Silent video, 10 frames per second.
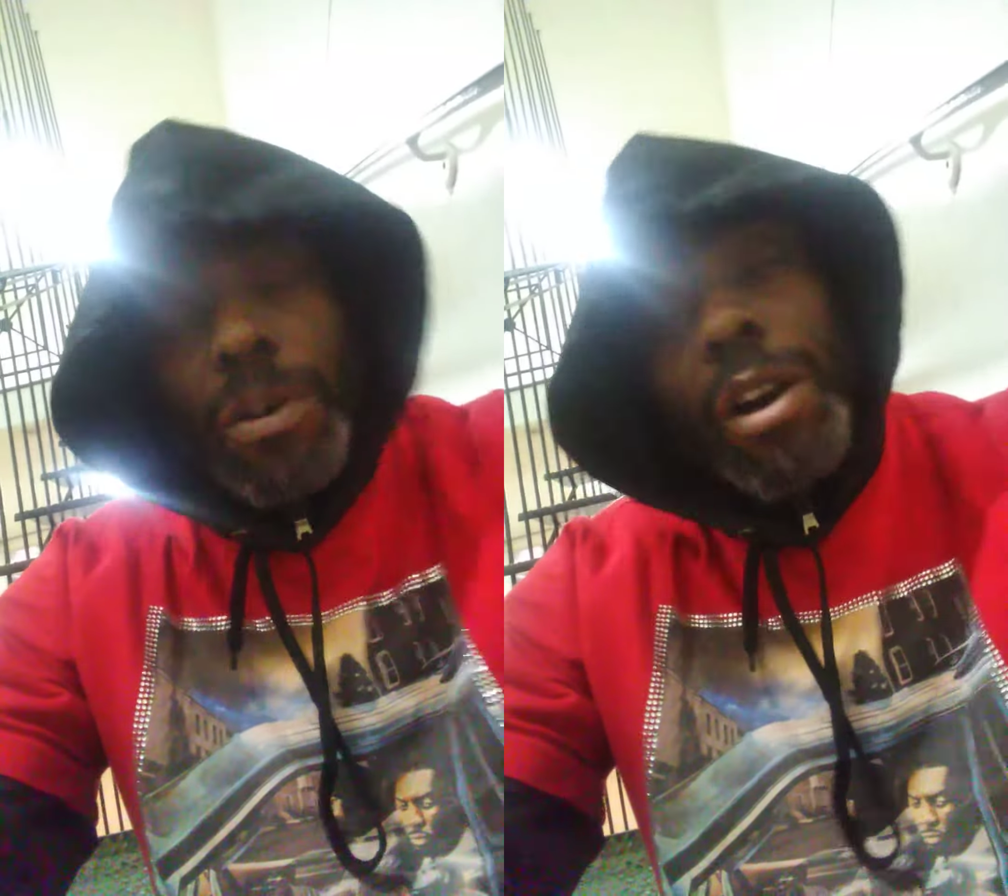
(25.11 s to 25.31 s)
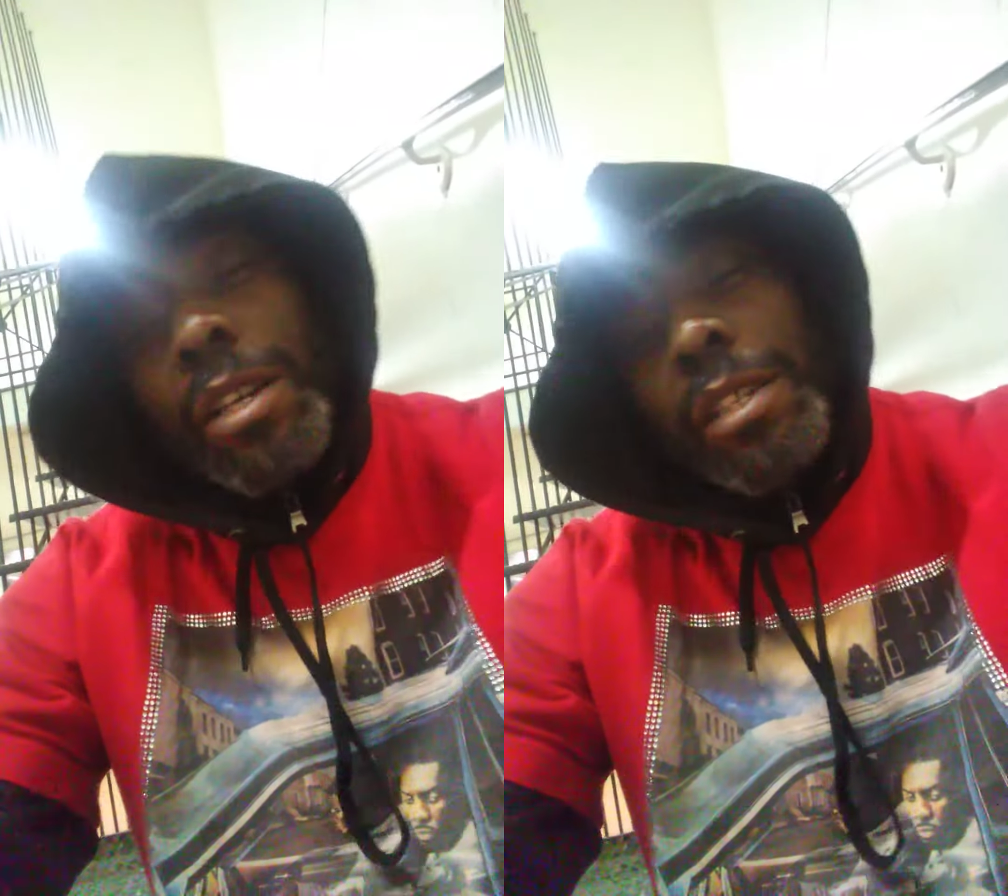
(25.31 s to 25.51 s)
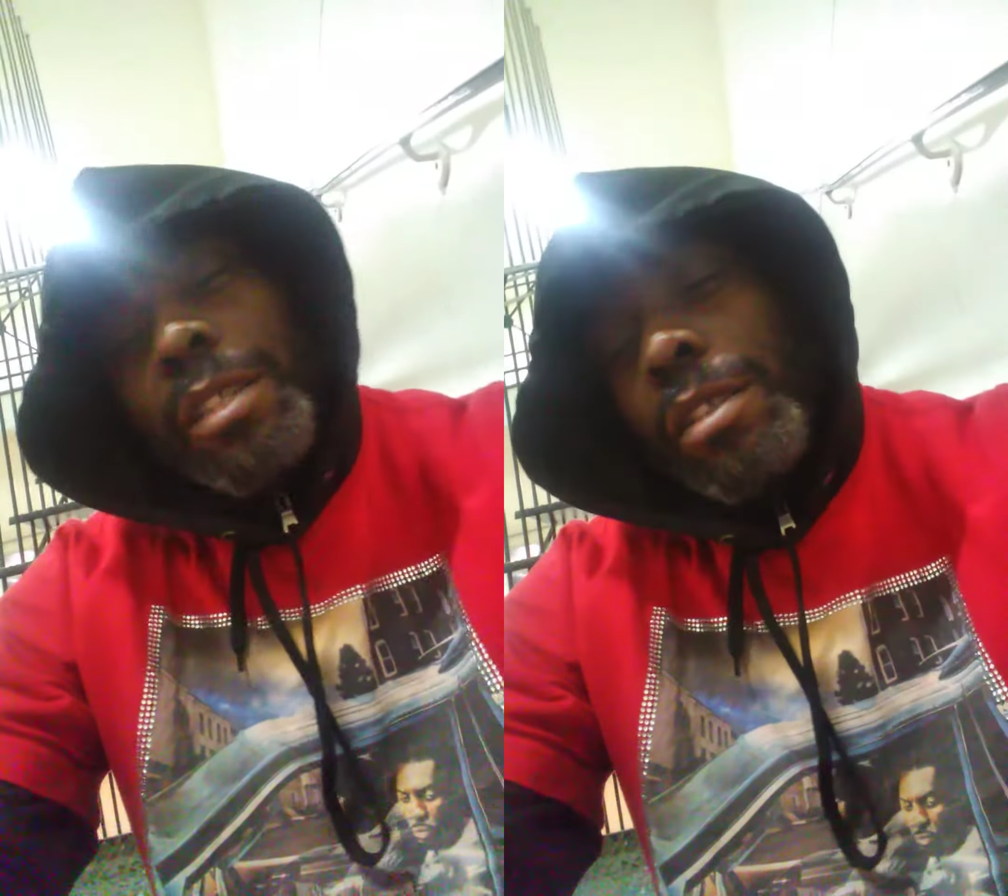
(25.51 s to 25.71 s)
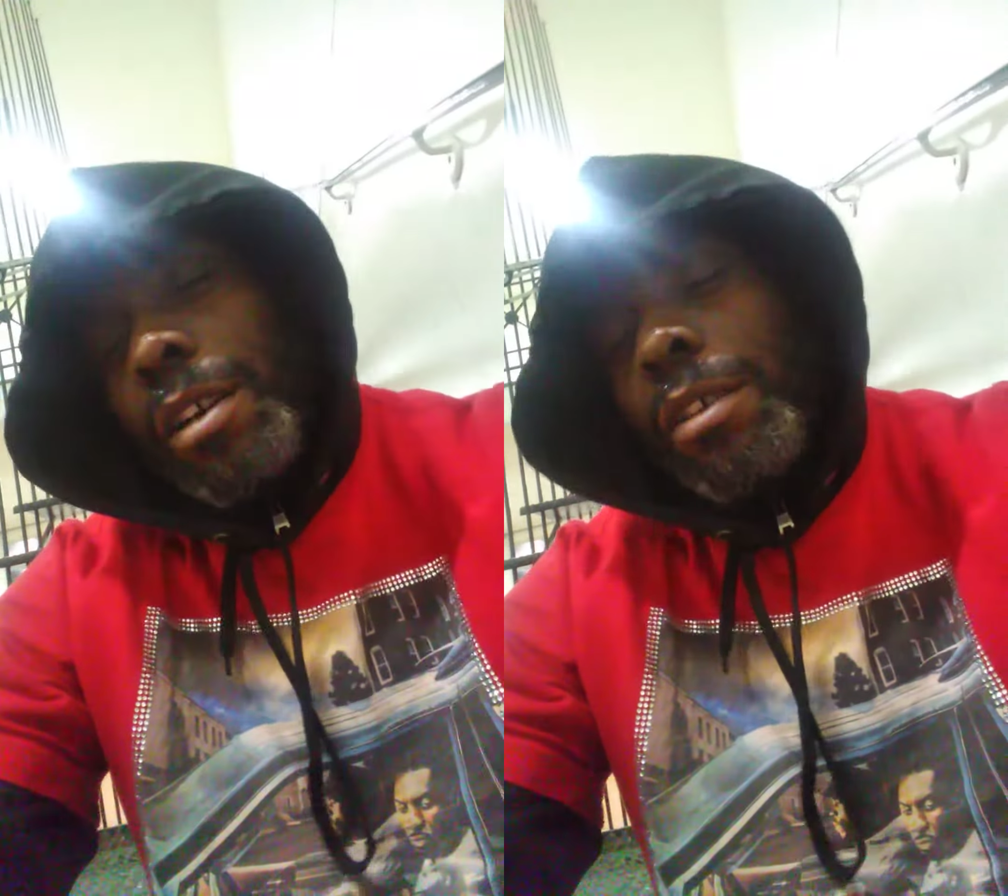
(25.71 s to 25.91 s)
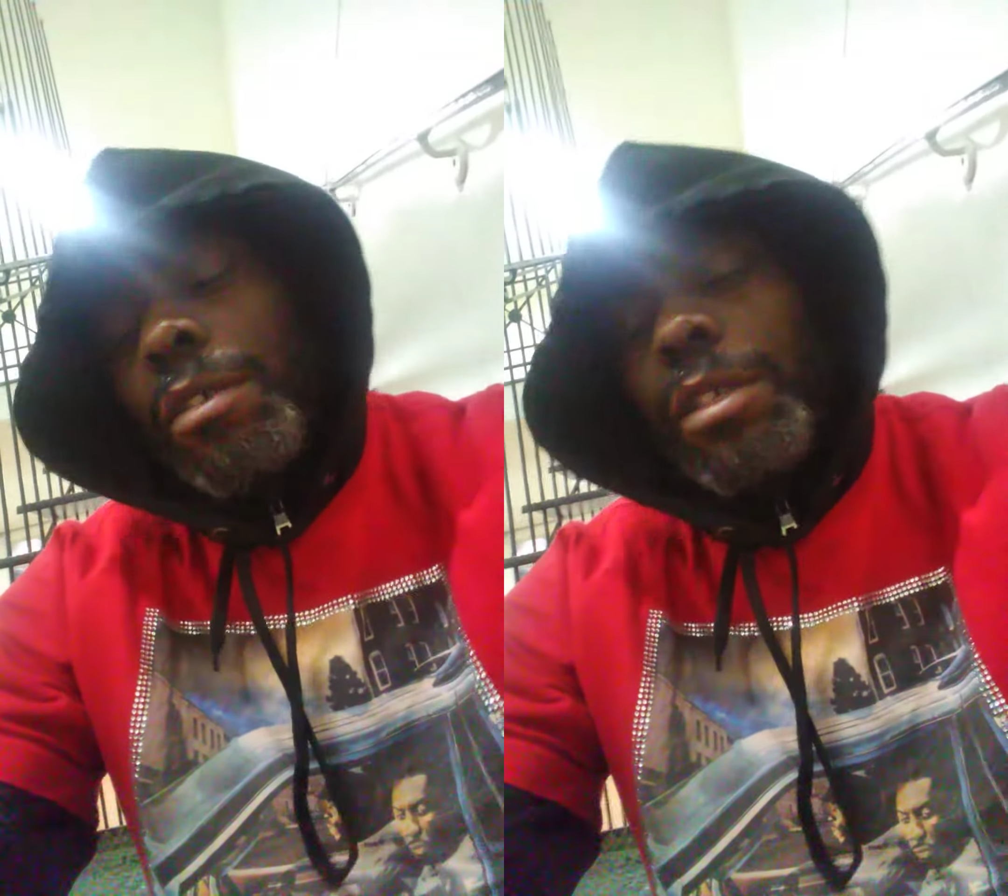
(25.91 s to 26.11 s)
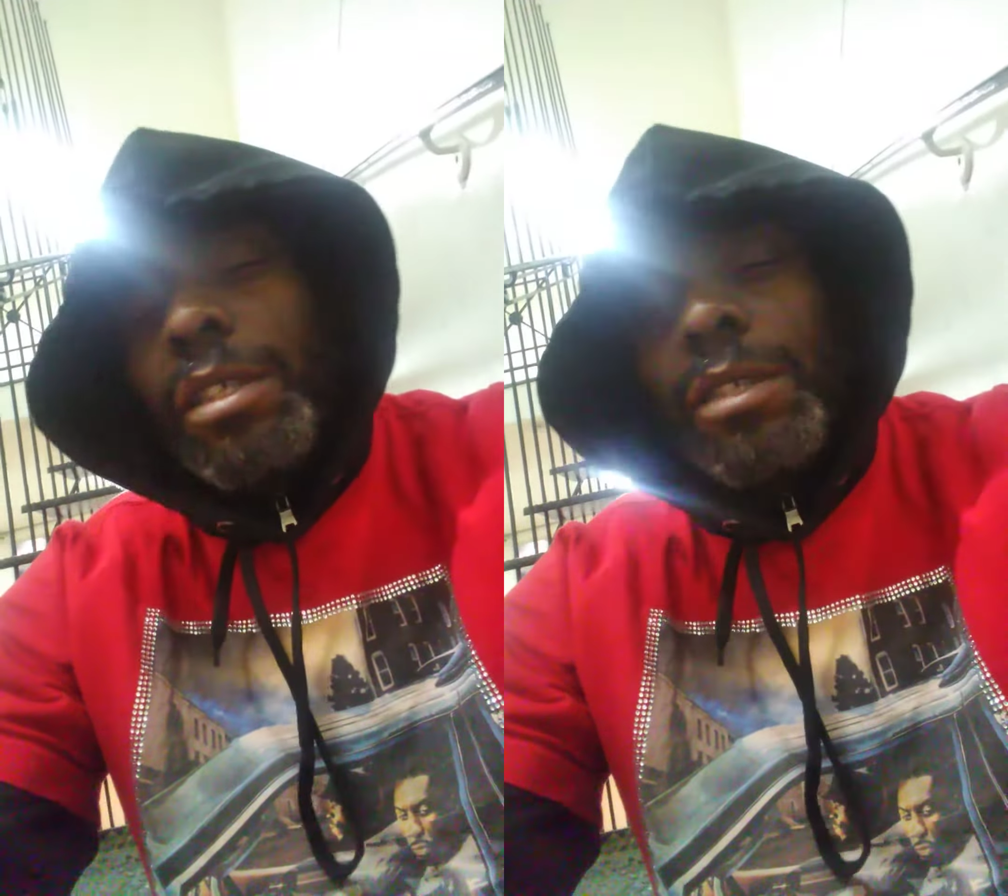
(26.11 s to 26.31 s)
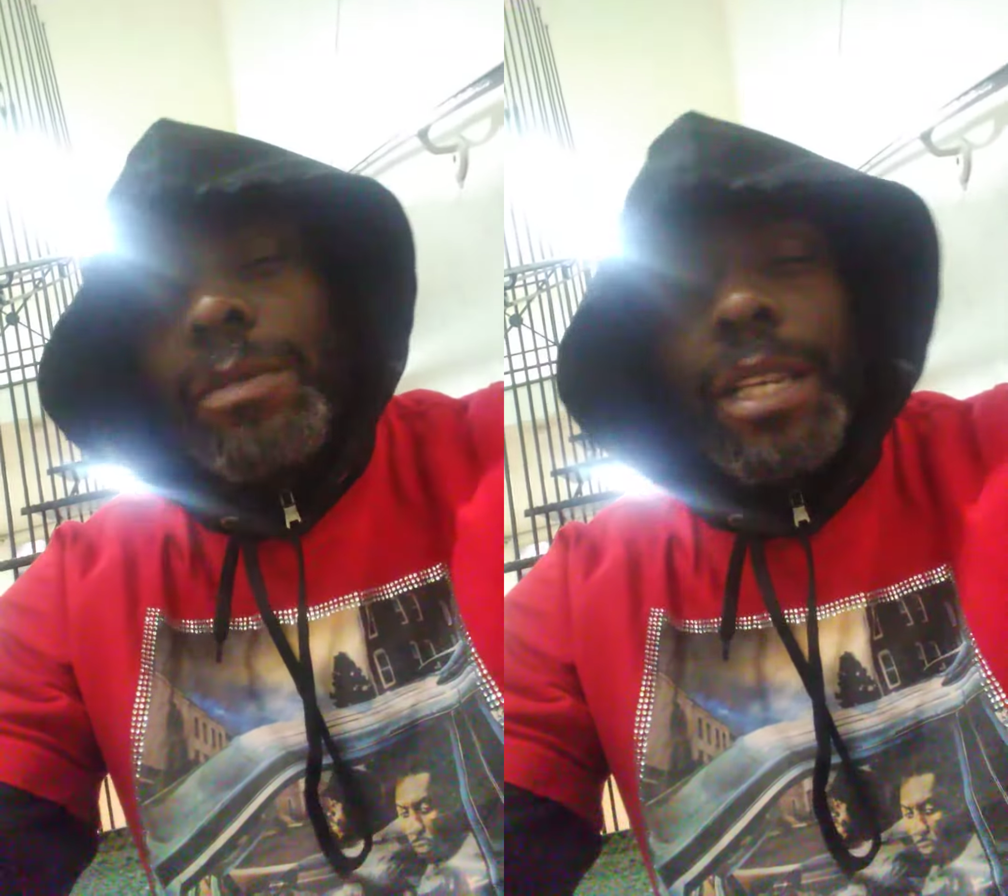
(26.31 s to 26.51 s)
walking his own hood